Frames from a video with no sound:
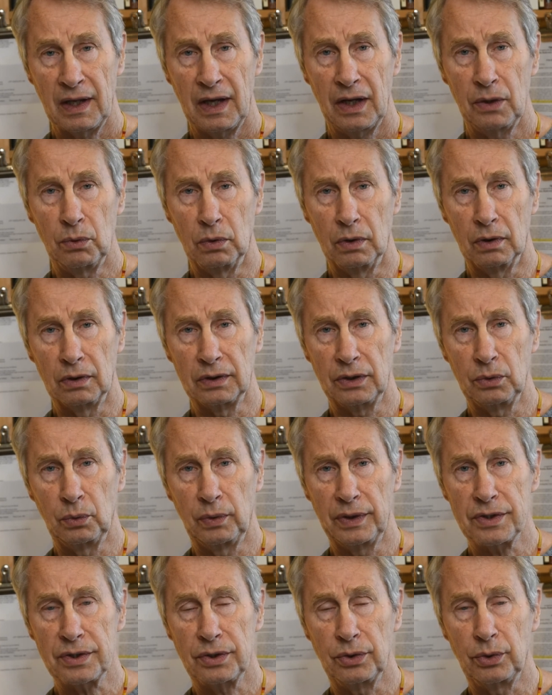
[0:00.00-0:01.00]
a world in
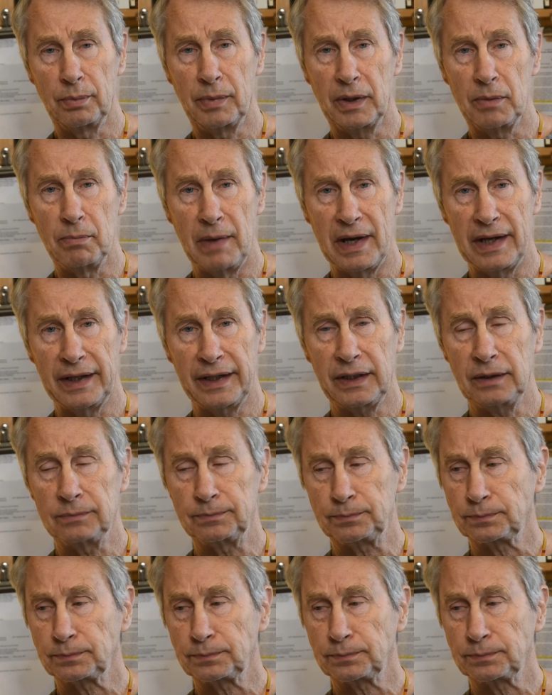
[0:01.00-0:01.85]
which there would be many